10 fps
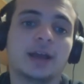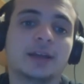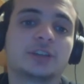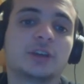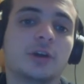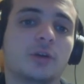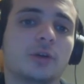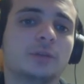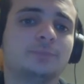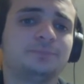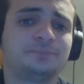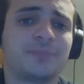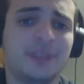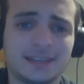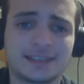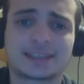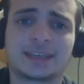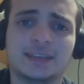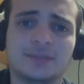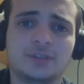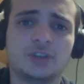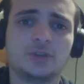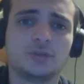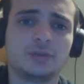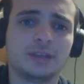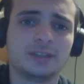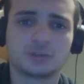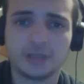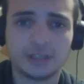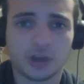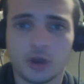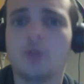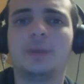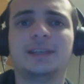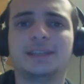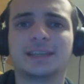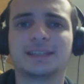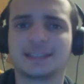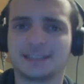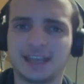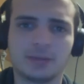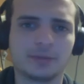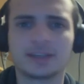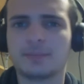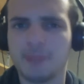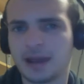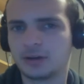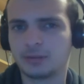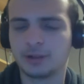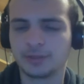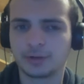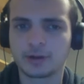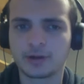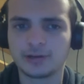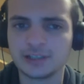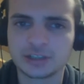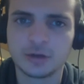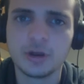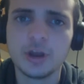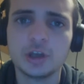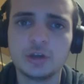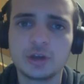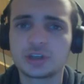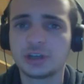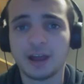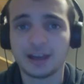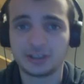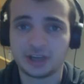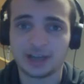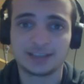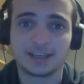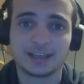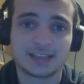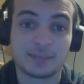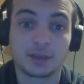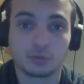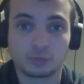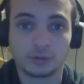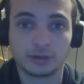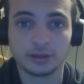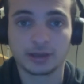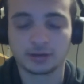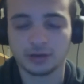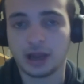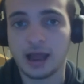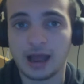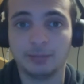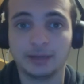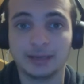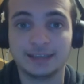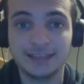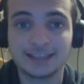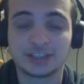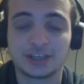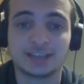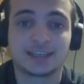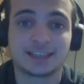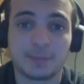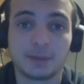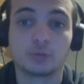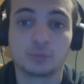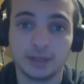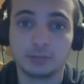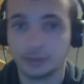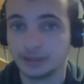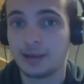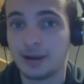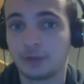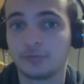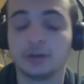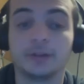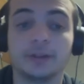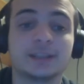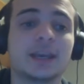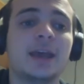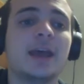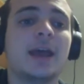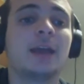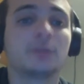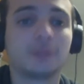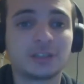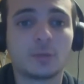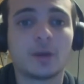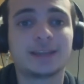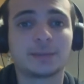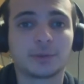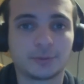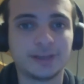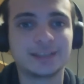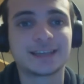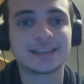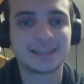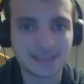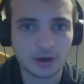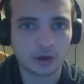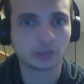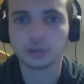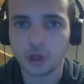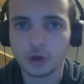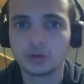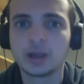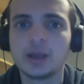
So this gives you, it treats all minions as the same. It doesn't matter about their rarity, so you actually have a high chance to get something, like, not high, but a decent chance to get something really, really powerful out of this. And the reason why it's number 3 is because this card alone